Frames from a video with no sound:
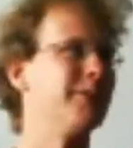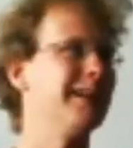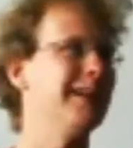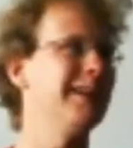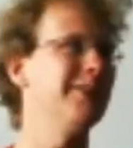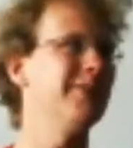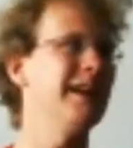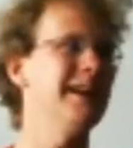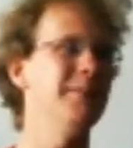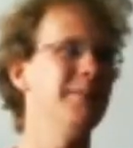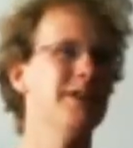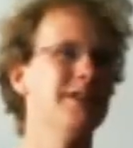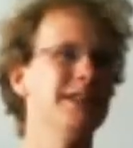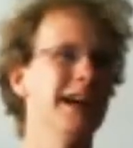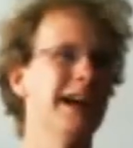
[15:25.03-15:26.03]
We need to create
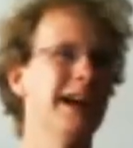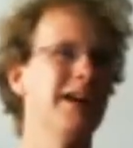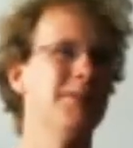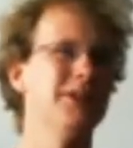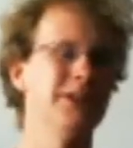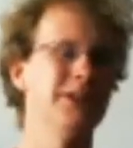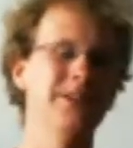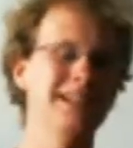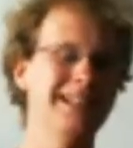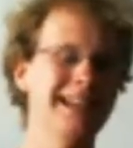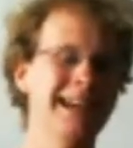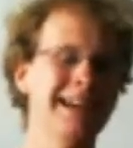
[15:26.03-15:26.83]
more jobs. So you're just